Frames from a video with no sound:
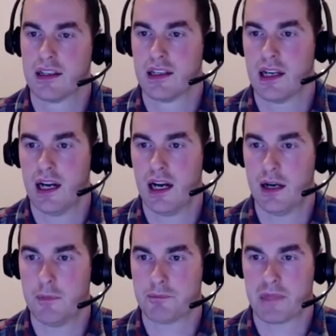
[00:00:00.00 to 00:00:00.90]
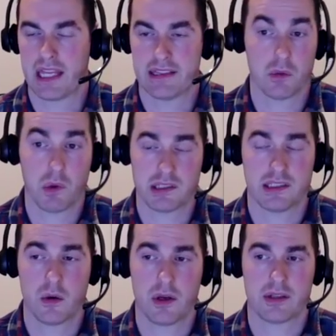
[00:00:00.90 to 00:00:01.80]
um, that there wasn't
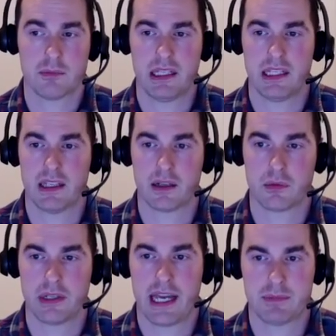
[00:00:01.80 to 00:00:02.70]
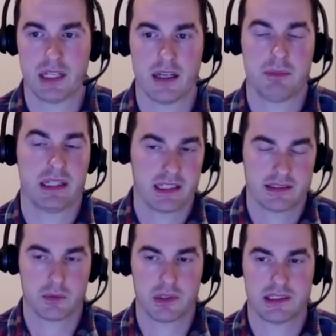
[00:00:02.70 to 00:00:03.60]
going to be a rehab done because there
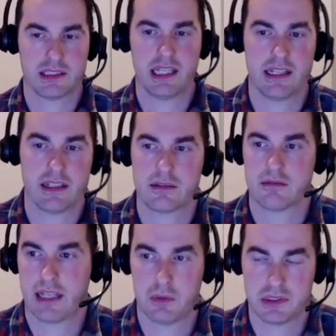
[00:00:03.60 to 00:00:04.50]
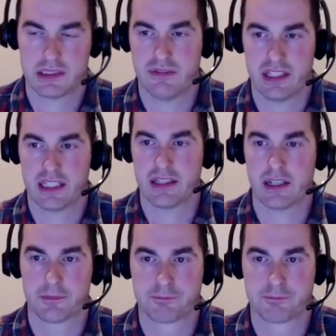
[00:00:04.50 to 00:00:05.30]
was a tenant that was living in there.